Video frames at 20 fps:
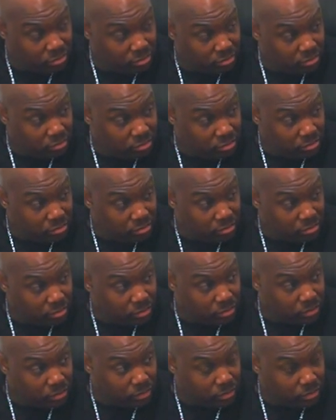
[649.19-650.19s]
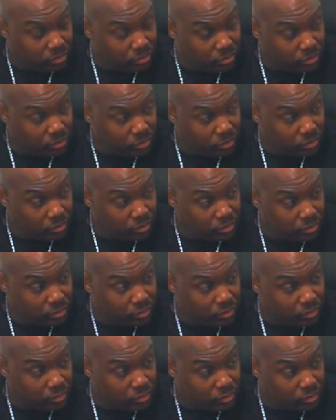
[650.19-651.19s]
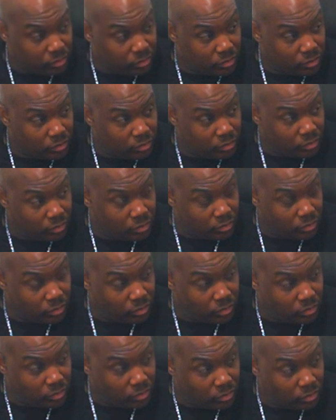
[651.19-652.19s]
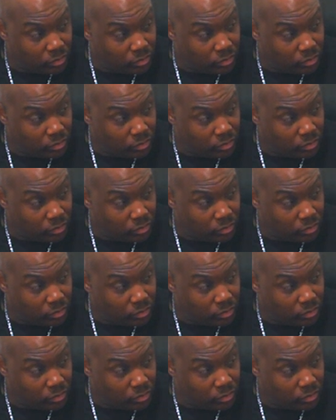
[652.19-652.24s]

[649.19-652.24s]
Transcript: (not speaking)